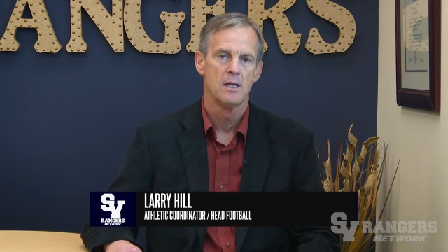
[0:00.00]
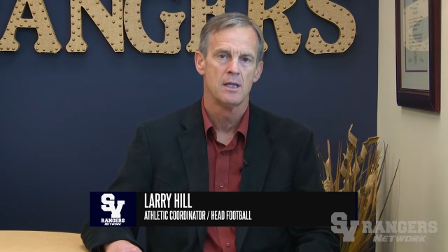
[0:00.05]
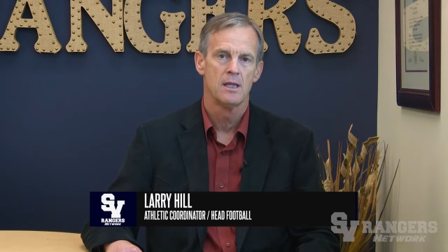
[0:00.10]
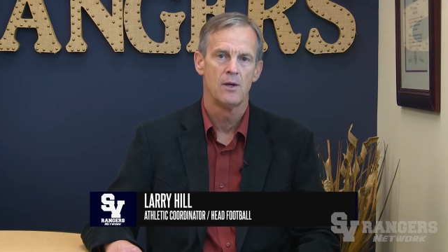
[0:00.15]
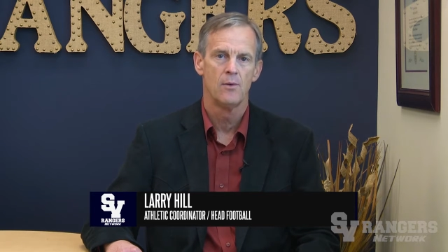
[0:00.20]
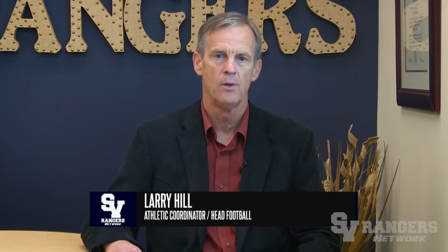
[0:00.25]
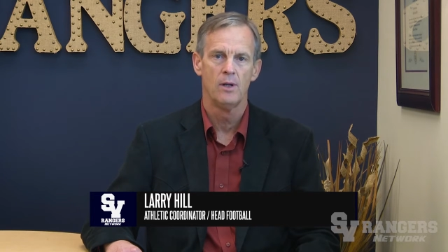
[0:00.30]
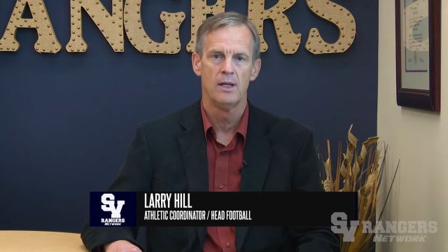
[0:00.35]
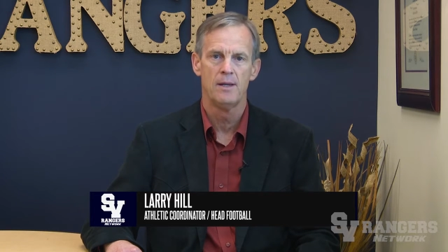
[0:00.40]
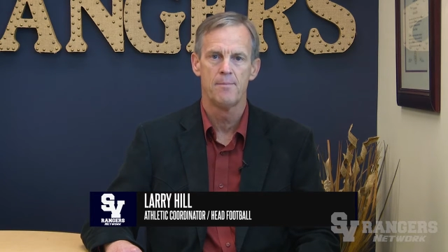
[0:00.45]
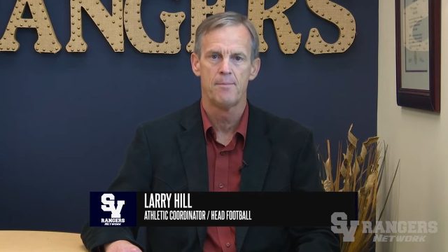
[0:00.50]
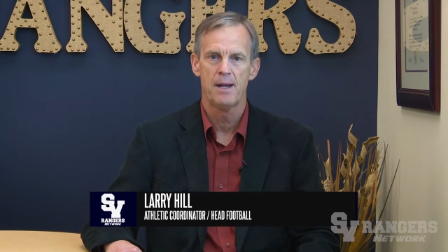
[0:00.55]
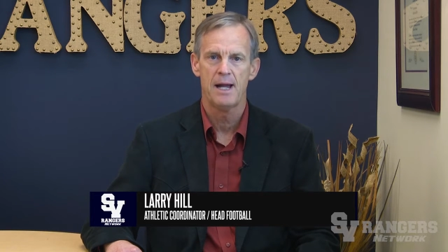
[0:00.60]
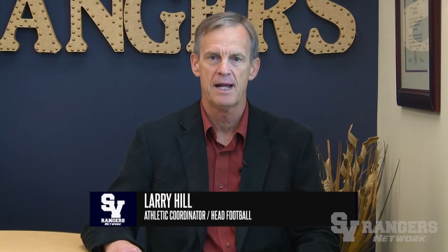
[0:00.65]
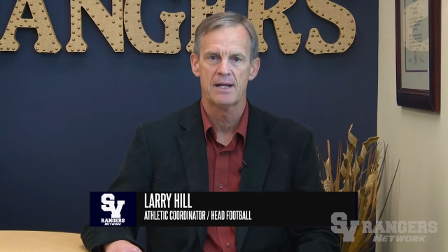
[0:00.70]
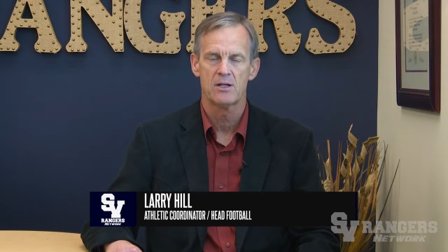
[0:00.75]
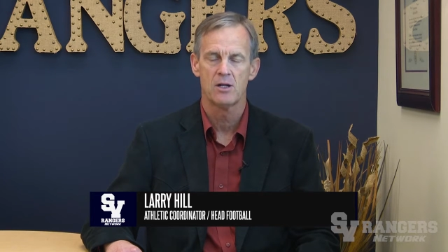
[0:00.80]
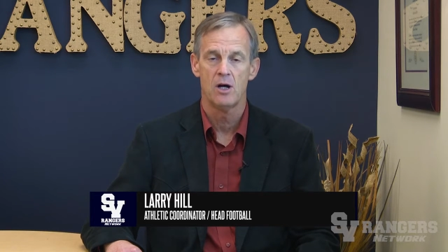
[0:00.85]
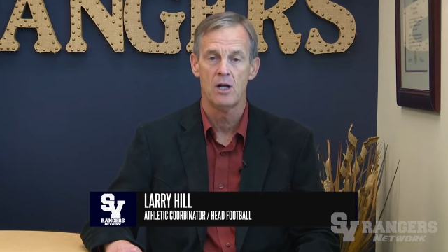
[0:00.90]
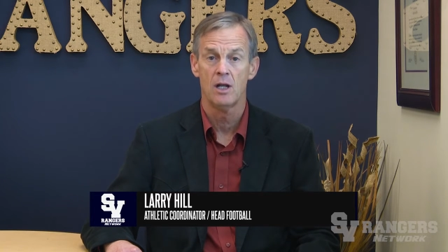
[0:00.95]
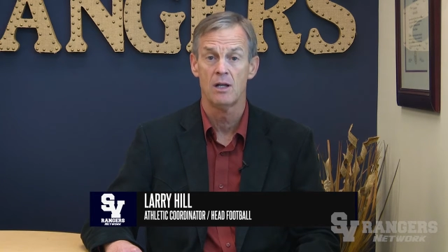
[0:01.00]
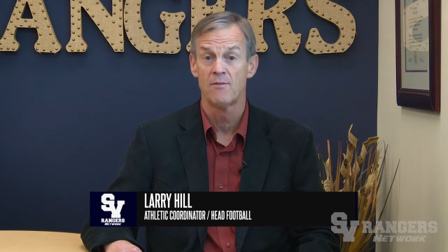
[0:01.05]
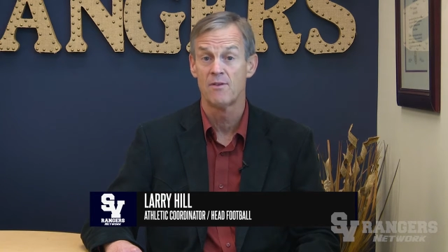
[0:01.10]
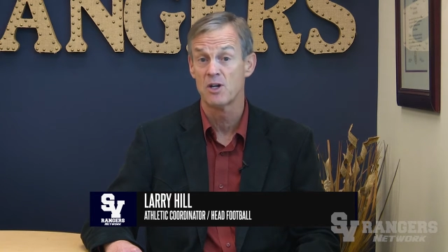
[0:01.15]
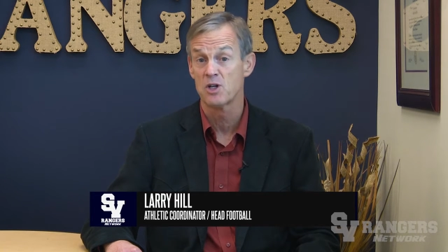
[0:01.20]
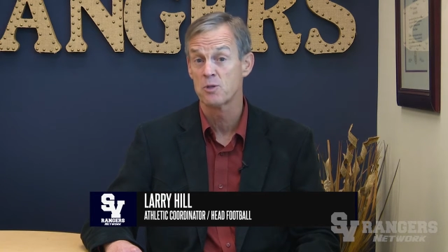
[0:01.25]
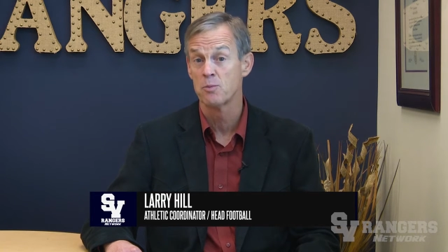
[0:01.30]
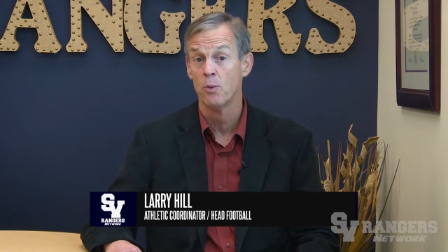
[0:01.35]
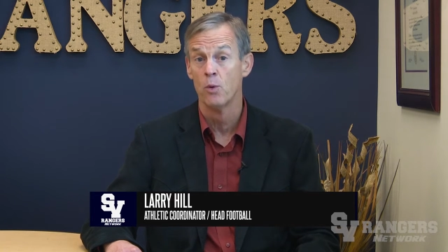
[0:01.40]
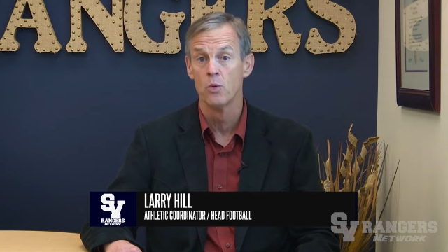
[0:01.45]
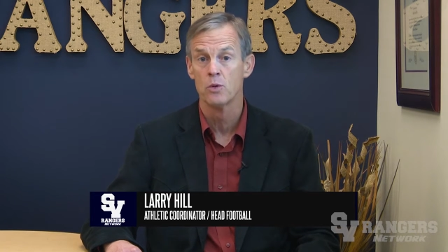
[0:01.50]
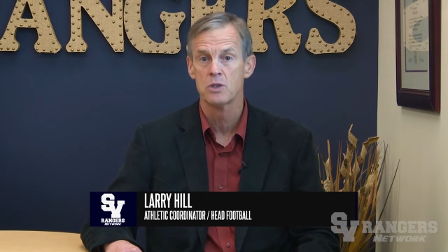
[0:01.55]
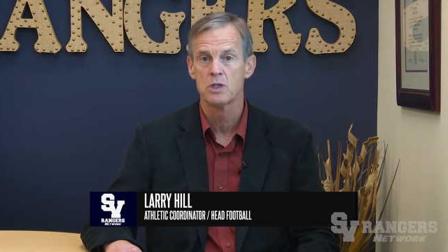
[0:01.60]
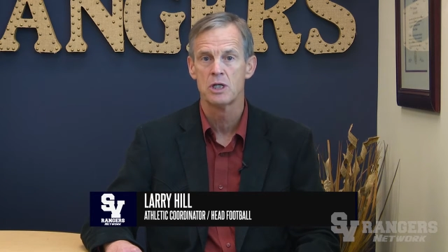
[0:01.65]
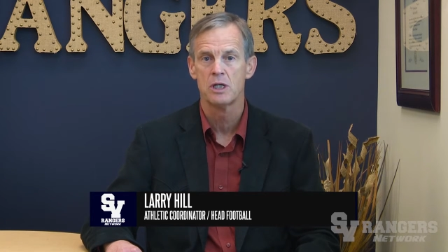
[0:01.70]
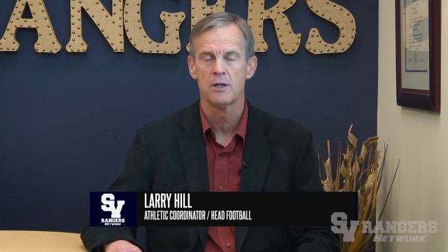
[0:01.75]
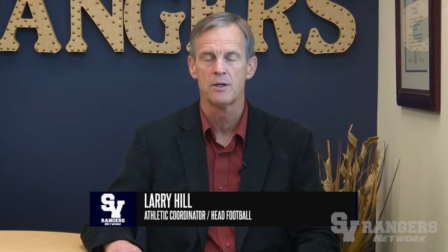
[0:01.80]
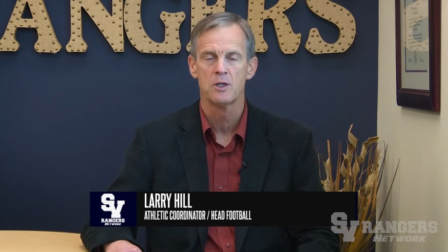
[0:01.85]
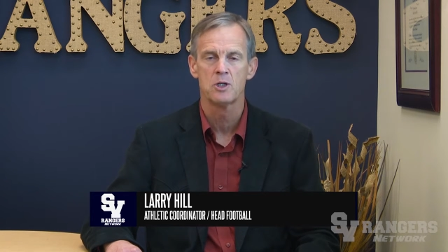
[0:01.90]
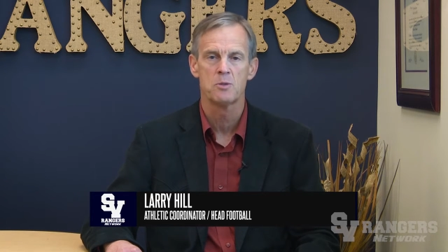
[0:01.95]
that will impact all of our sports
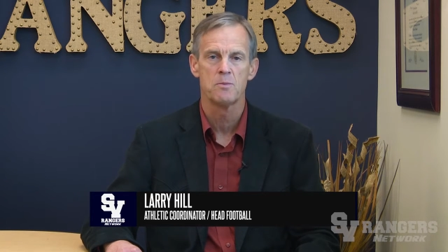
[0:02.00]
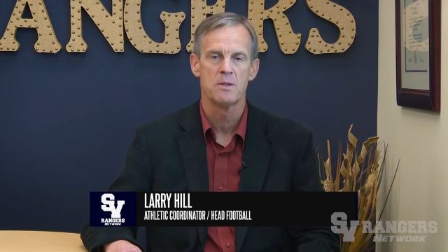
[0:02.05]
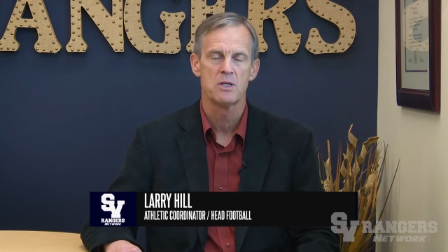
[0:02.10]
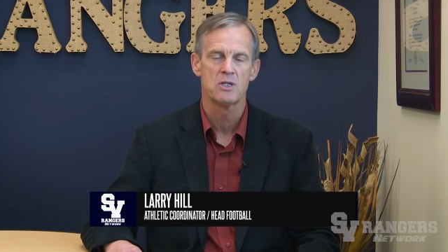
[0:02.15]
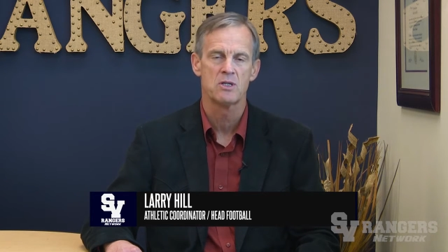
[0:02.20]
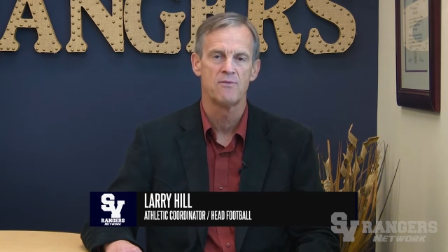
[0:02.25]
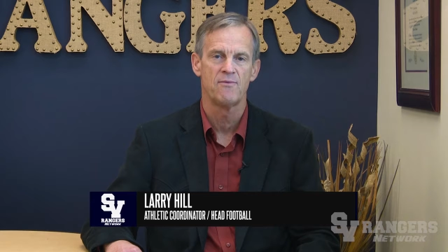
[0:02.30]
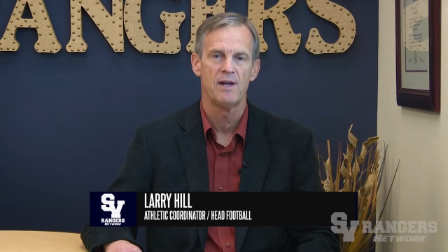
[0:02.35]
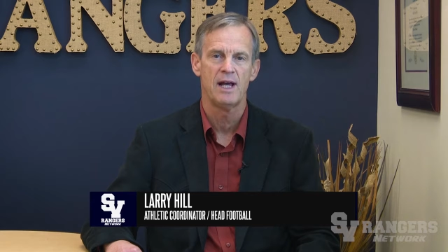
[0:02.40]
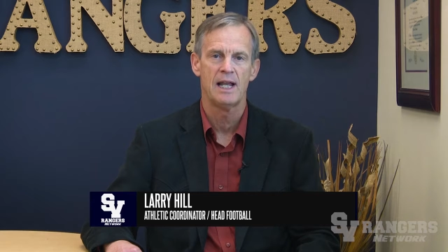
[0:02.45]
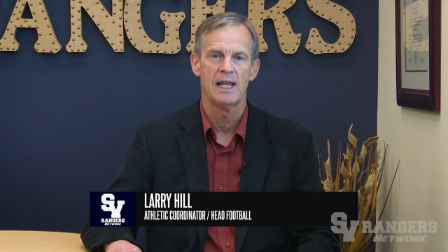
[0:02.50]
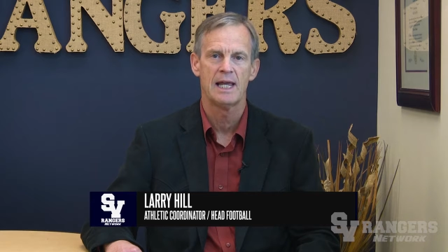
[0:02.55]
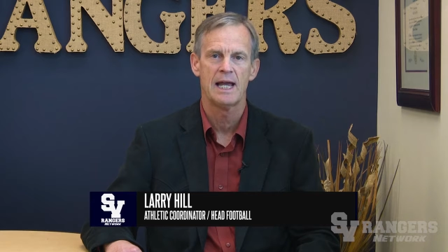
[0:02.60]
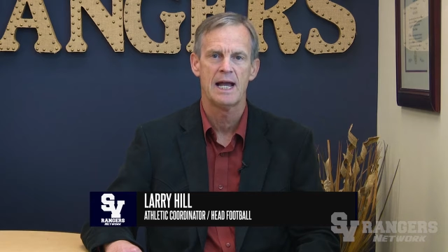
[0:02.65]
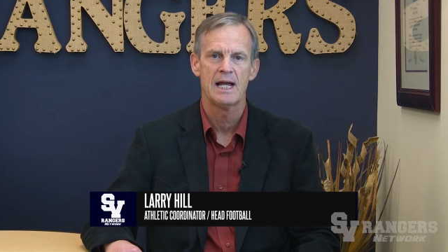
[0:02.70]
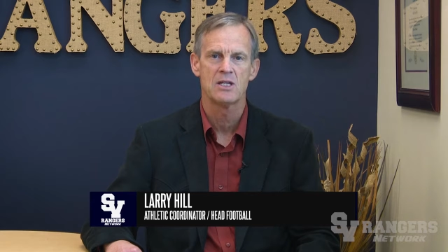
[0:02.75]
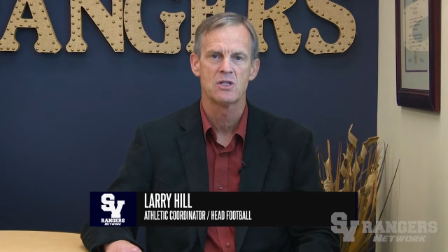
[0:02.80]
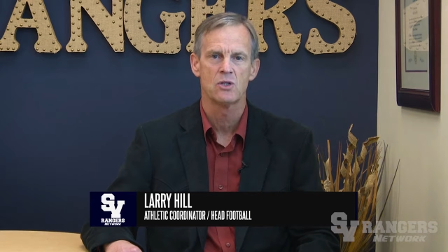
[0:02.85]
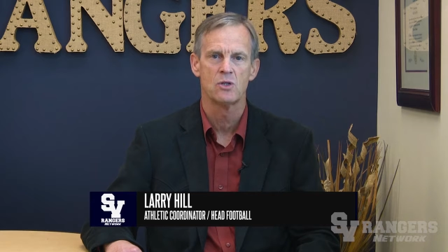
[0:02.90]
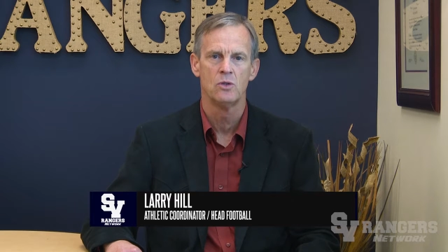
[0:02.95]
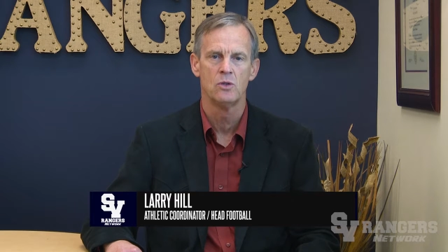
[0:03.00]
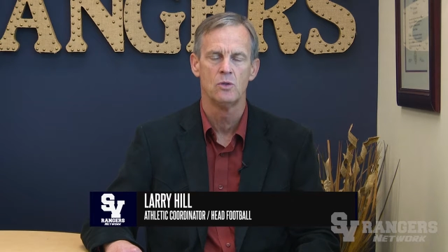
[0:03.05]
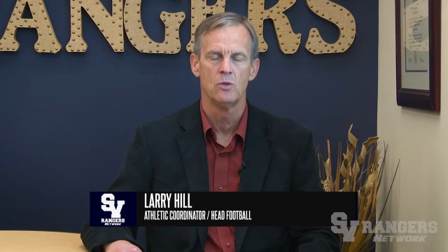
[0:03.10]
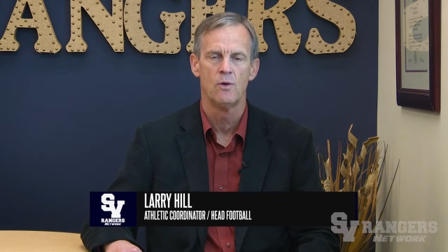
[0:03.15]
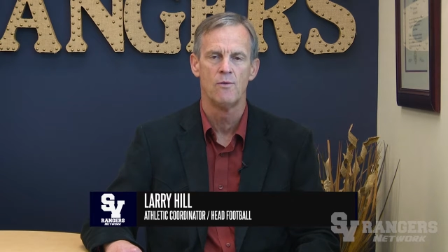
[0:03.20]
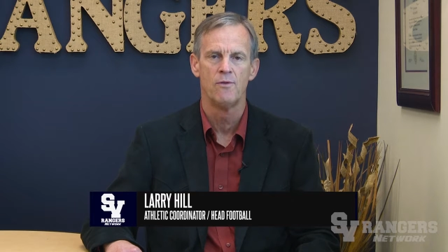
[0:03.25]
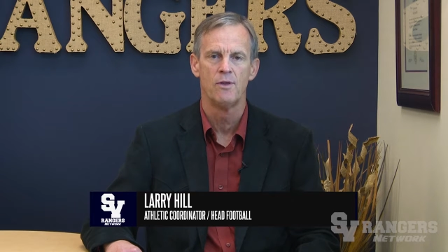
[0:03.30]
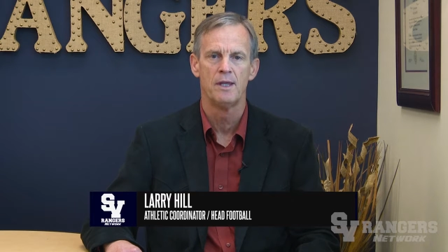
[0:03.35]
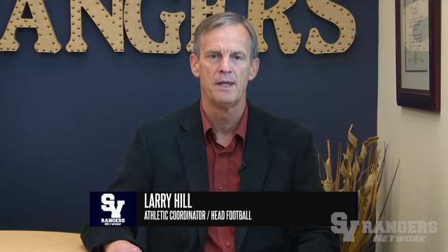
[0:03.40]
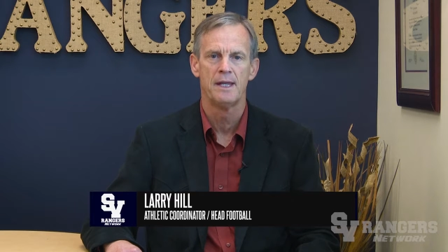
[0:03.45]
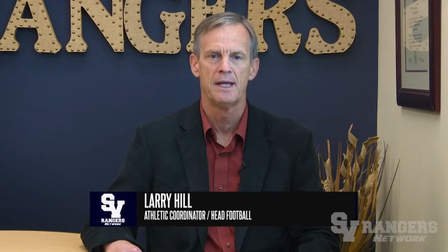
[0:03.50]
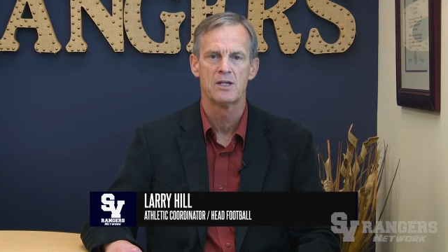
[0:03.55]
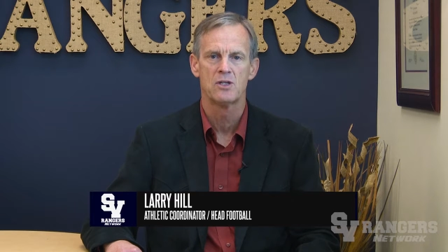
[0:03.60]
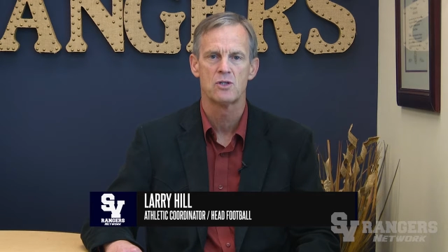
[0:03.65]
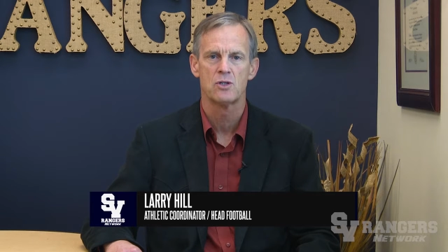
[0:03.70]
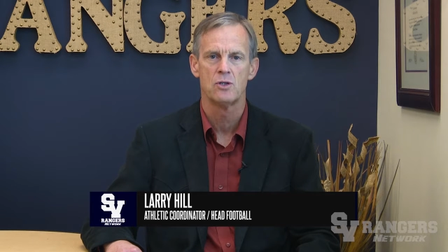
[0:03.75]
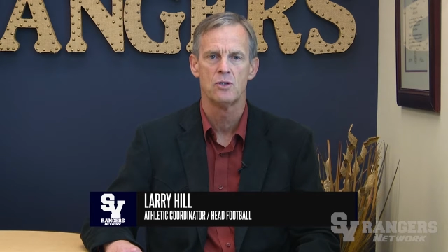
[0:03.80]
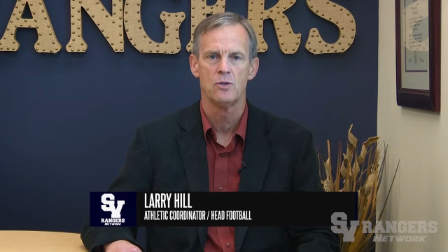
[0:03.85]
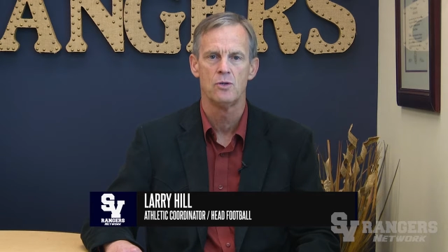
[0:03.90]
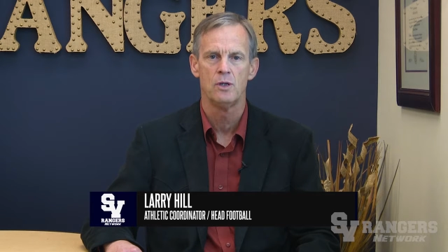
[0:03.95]
here at Smithson Valley High School over the
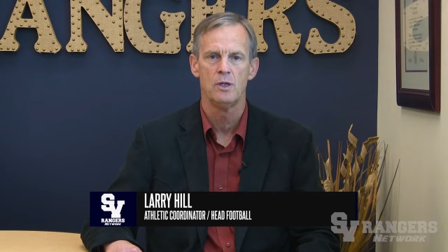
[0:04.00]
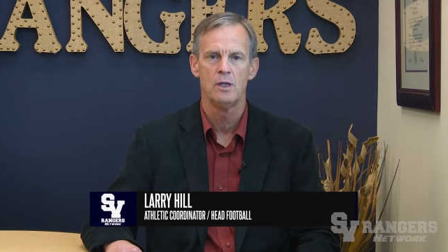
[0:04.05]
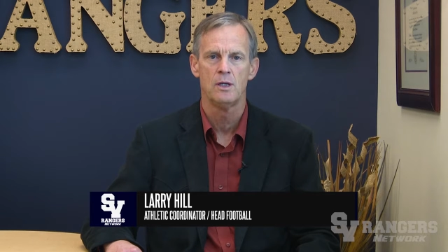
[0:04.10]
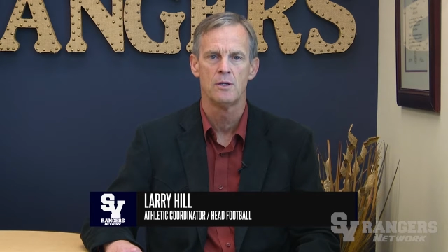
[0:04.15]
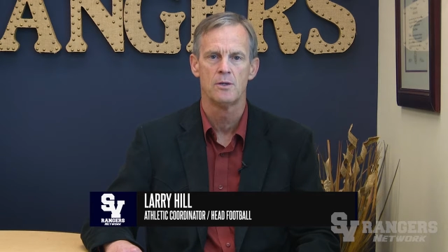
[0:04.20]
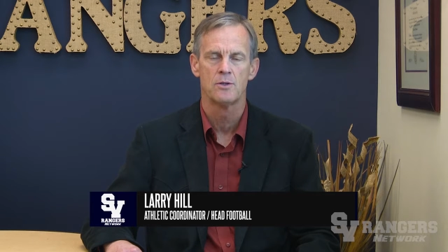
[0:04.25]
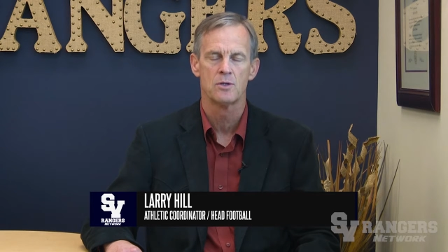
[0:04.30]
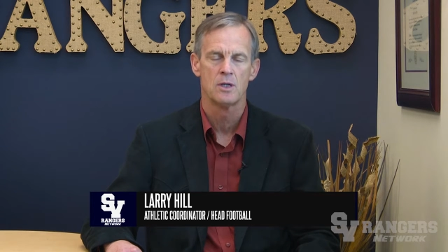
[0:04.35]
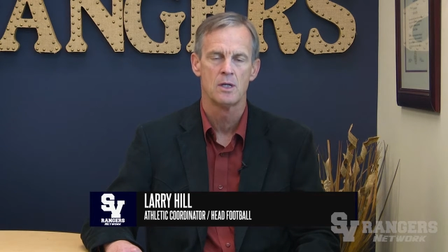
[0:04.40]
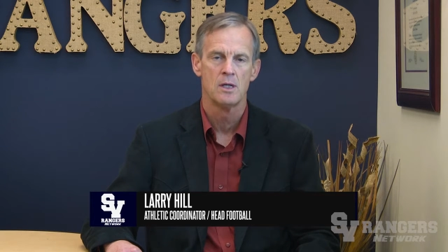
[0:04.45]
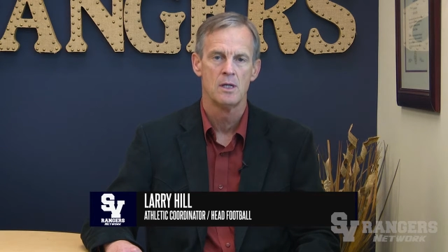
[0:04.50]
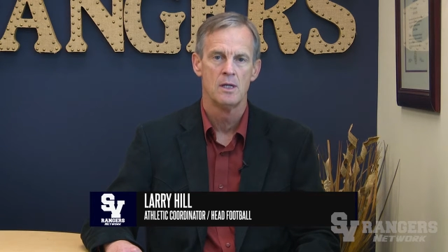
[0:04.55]
next 2 years.